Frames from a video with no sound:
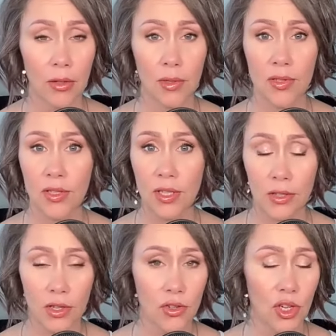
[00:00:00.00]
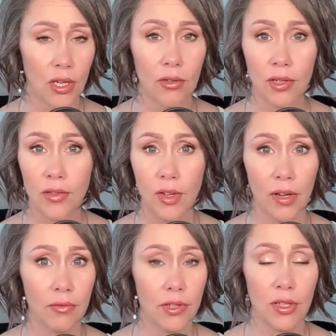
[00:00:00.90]
It was such a generative
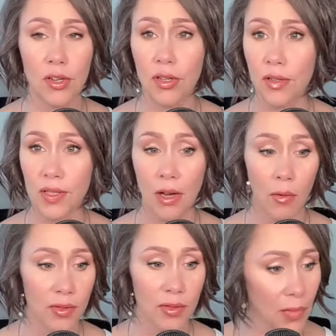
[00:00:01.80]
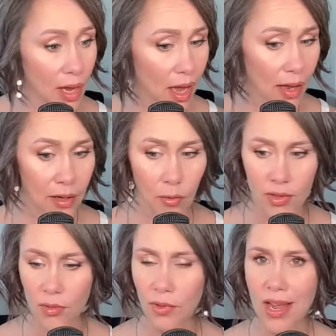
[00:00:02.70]
conversation because I wasn't mad. I
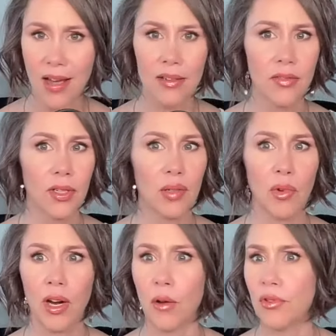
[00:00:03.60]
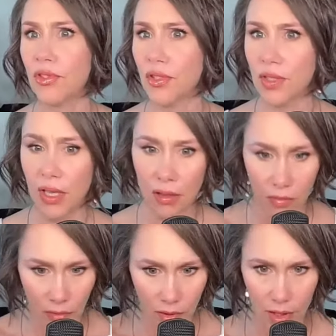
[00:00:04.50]
wasn't reactive anymore. I was just like,
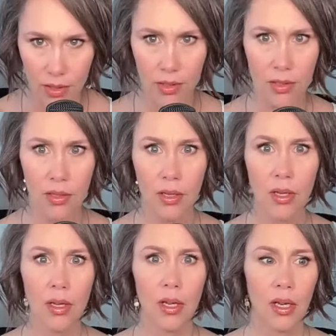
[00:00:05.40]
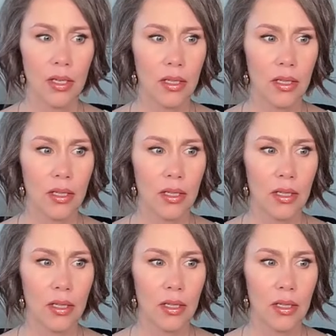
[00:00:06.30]
this. And he's like,
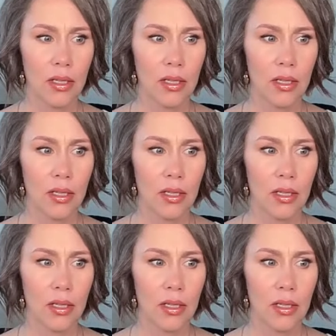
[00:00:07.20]
yeah.